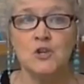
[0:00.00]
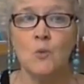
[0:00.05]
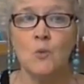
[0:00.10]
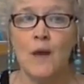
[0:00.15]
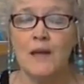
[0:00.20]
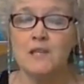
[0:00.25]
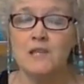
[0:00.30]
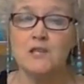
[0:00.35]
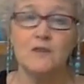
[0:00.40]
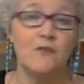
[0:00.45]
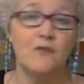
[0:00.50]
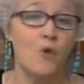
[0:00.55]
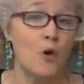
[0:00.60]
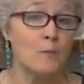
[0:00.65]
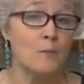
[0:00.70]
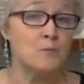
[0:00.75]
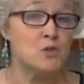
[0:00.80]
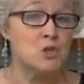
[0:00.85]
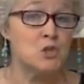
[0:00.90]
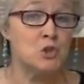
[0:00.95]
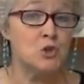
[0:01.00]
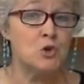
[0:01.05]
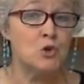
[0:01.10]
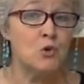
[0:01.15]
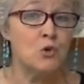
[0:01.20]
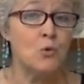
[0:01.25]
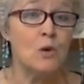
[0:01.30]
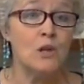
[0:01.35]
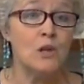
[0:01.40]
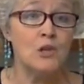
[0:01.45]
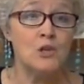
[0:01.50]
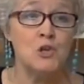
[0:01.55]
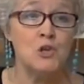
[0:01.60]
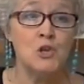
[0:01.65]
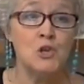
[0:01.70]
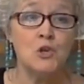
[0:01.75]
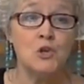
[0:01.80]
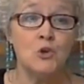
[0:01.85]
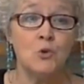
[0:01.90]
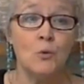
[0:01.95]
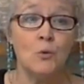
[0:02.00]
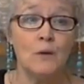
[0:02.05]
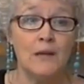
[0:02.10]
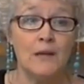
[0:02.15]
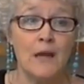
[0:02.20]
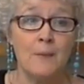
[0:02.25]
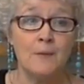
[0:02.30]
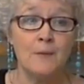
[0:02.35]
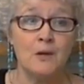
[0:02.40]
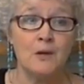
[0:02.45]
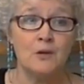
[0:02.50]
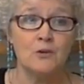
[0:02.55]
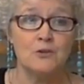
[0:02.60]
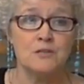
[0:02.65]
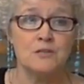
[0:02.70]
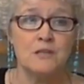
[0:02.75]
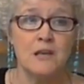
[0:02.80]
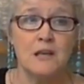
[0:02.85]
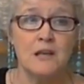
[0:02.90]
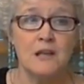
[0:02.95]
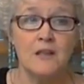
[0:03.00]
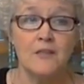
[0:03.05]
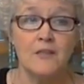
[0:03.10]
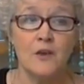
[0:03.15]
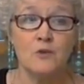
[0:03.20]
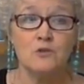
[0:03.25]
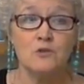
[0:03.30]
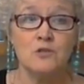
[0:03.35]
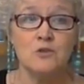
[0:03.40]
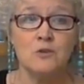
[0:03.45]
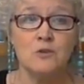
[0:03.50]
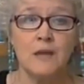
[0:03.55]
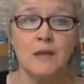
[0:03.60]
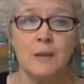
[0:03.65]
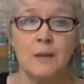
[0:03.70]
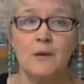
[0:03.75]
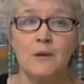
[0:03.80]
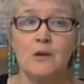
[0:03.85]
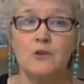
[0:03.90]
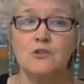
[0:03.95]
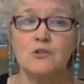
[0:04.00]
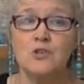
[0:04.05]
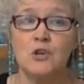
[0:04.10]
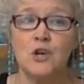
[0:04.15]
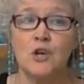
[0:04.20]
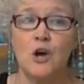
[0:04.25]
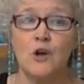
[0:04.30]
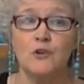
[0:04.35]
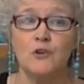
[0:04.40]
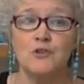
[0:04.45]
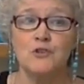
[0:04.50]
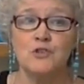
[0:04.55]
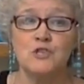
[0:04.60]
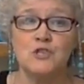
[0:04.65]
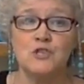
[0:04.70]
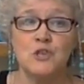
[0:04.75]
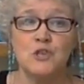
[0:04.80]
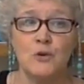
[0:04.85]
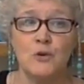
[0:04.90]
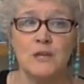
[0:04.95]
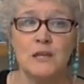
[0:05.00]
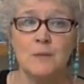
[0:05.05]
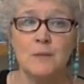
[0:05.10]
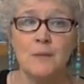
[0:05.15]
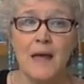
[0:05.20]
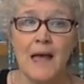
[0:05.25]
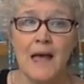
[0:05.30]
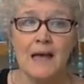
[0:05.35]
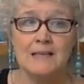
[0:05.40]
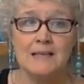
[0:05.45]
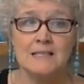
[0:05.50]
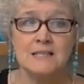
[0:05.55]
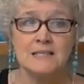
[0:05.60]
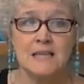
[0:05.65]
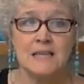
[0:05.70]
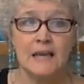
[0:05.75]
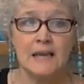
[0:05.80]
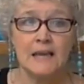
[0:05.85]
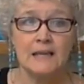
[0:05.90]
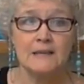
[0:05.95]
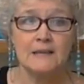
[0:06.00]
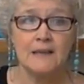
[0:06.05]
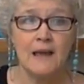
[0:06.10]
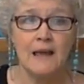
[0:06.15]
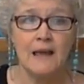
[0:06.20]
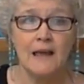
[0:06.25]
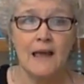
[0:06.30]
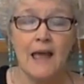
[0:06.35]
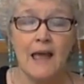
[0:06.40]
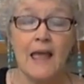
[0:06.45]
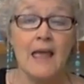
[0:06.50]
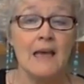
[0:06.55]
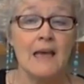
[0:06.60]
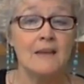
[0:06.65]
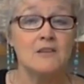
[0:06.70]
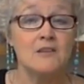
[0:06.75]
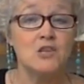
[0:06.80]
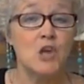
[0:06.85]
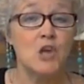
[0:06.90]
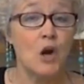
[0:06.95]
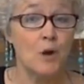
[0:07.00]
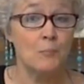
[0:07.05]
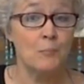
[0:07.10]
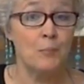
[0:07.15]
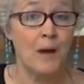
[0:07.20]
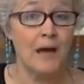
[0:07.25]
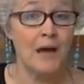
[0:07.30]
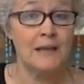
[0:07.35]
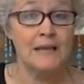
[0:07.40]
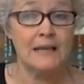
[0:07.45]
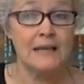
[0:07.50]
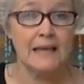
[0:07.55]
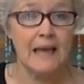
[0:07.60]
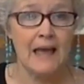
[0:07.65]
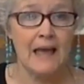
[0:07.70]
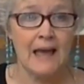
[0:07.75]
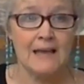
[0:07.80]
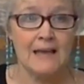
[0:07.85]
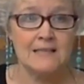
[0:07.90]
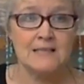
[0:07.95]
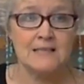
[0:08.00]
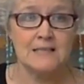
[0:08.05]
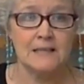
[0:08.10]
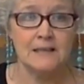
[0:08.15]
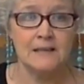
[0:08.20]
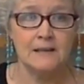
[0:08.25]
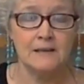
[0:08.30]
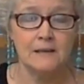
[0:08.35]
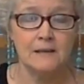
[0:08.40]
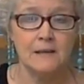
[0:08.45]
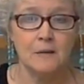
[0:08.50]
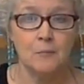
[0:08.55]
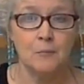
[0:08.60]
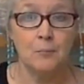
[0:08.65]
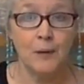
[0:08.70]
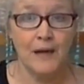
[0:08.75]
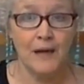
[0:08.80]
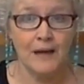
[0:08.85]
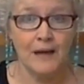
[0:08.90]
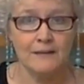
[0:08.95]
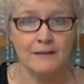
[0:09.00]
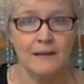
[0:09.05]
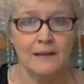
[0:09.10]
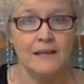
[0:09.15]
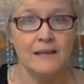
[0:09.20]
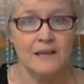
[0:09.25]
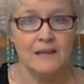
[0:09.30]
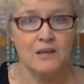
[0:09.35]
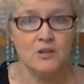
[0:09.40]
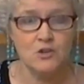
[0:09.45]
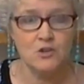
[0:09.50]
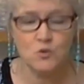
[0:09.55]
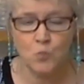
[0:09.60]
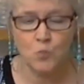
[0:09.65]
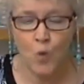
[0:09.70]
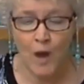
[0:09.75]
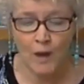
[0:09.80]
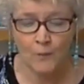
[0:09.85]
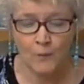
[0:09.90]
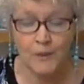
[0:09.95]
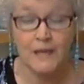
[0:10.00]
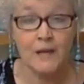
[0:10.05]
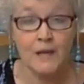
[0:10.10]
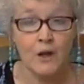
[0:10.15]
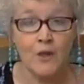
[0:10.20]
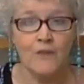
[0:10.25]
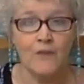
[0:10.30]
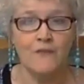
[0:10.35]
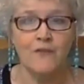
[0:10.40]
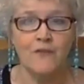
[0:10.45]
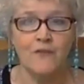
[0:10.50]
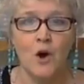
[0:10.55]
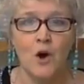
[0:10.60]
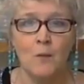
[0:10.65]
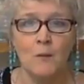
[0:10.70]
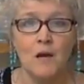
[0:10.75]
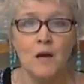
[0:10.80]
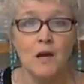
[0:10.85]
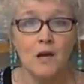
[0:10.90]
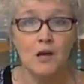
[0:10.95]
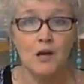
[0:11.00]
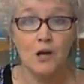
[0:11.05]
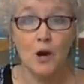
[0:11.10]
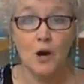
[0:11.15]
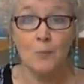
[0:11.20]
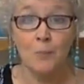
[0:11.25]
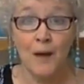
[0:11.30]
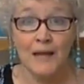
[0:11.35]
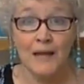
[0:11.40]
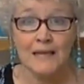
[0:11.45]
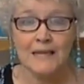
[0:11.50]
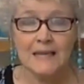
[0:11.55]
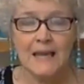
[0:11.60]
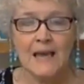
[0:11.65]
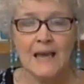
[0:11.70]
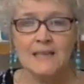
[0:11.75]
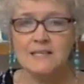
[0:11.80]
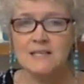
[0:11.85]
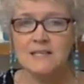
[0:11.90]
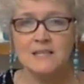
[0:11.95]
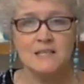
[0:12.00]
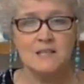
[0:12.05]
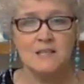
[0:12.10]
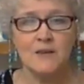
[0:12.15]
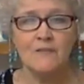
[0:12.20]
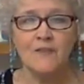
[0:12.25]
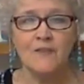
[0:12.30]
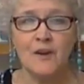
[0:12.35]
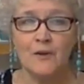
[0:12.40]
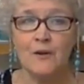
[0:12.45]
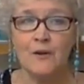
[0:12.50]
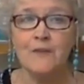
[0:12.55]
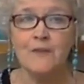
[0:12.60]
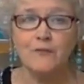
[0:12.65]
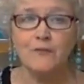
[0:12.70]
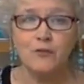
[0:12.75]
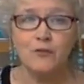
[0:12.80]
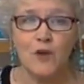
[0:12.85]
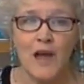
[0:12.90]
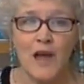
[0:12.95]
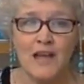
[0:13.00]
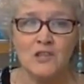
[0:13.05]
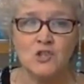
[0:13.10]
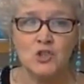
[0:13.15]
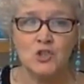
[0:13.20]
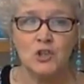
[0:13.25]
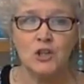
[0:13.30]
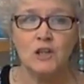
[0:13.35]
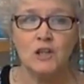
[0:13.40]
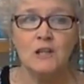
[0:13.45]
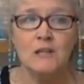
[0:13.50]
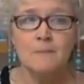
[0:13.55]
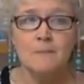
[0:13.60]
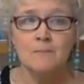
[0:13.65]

way to form 2 new chemicals. Those new chemicals are called sodium acetate and carbonic acid. But, and here's why we get all the foam. Carbonic acid is a very fragile